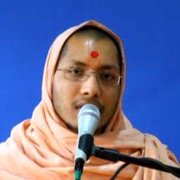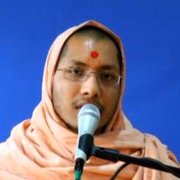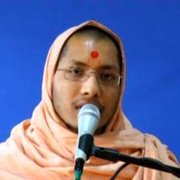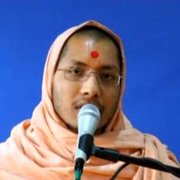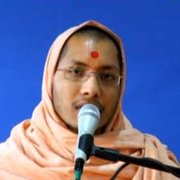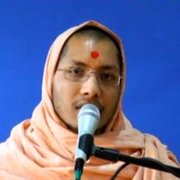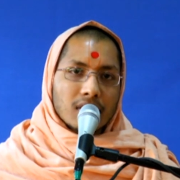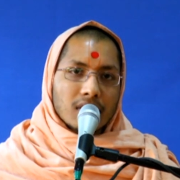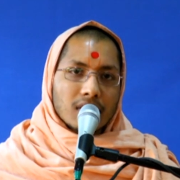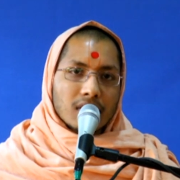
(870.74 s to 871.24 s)

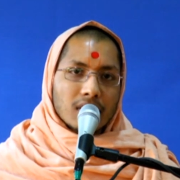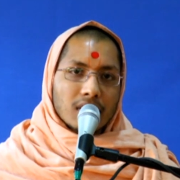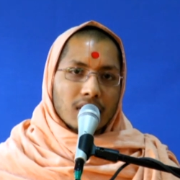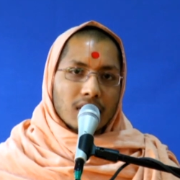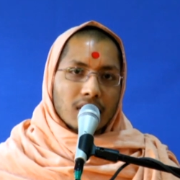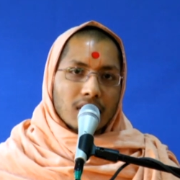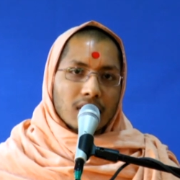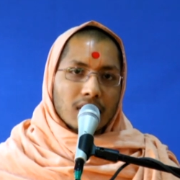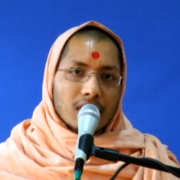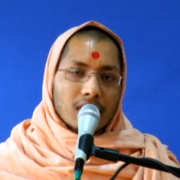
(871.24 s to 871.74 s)

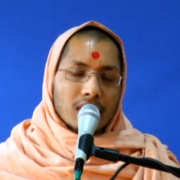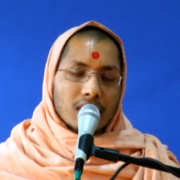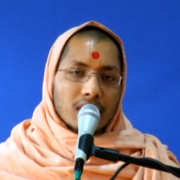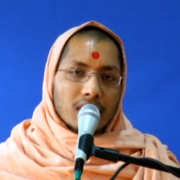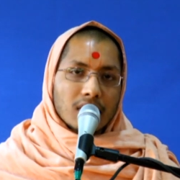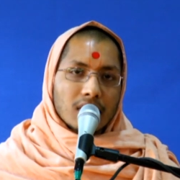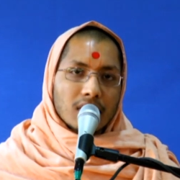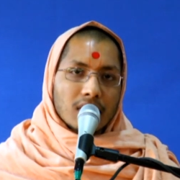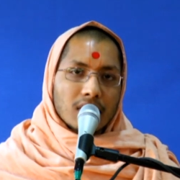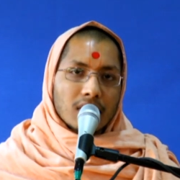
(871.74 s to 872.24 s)

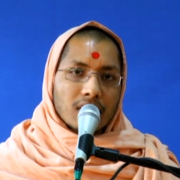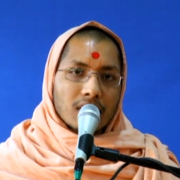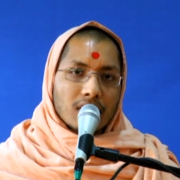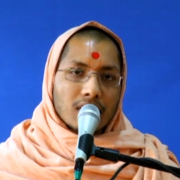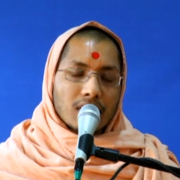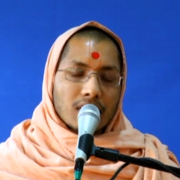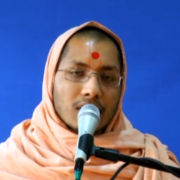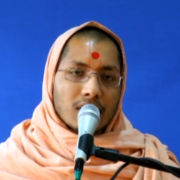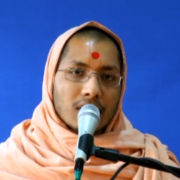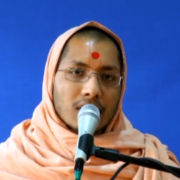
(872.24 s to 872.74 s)

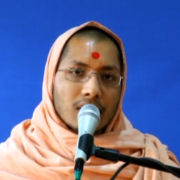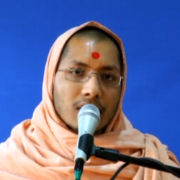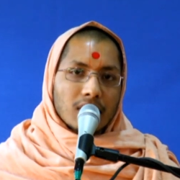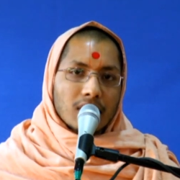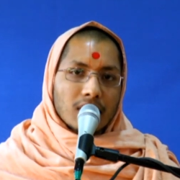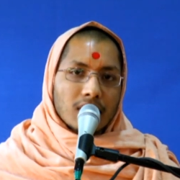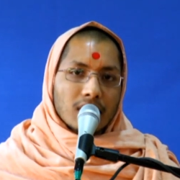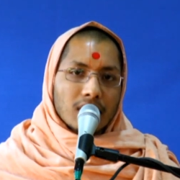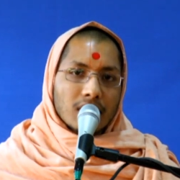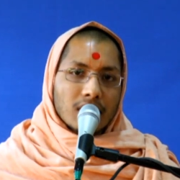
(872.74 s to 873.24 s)

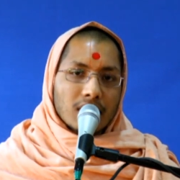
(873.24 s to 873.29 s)
[no speech]